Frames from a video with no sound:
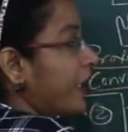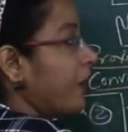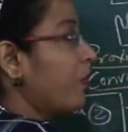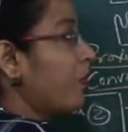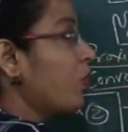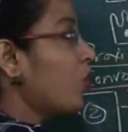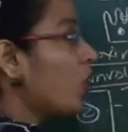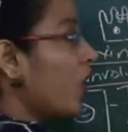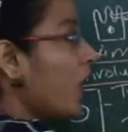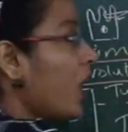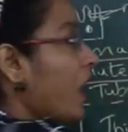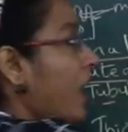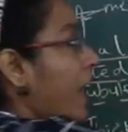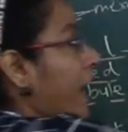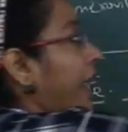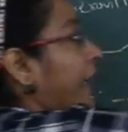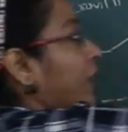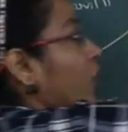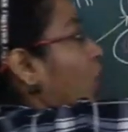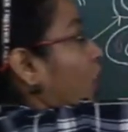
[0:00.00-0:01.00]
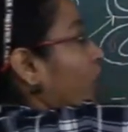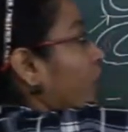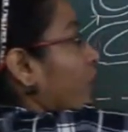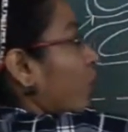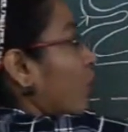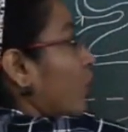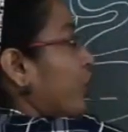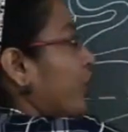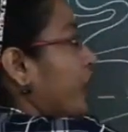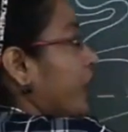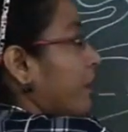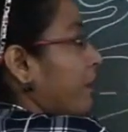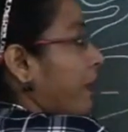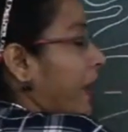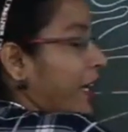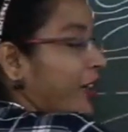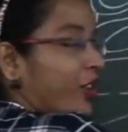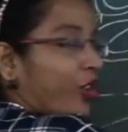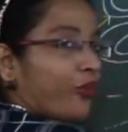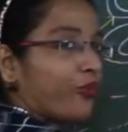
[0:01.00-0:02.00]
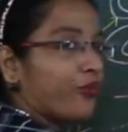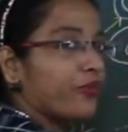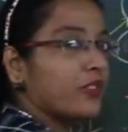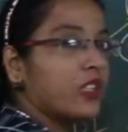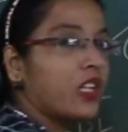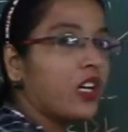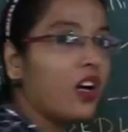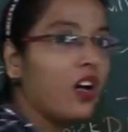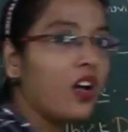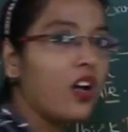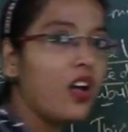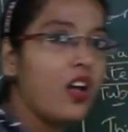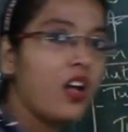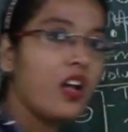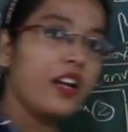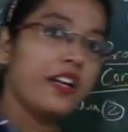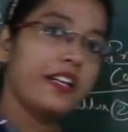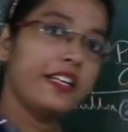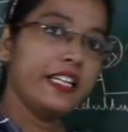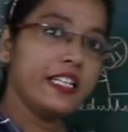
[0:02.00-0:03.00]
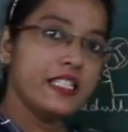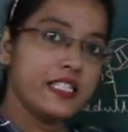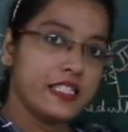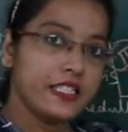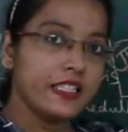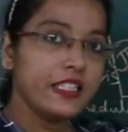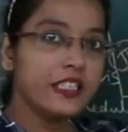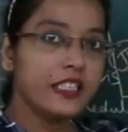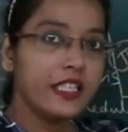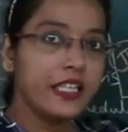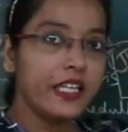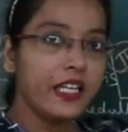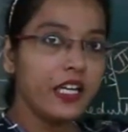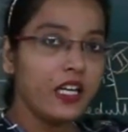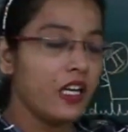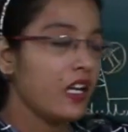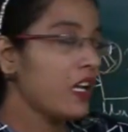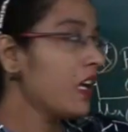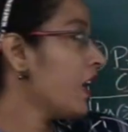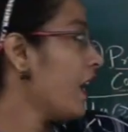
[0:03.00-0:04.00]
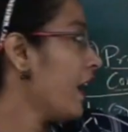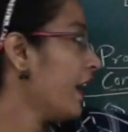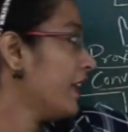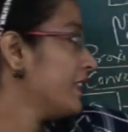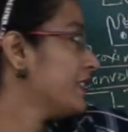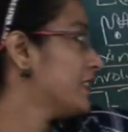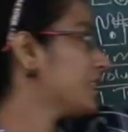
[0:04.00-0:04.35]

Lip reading: tubule and convoluted part of the DCT and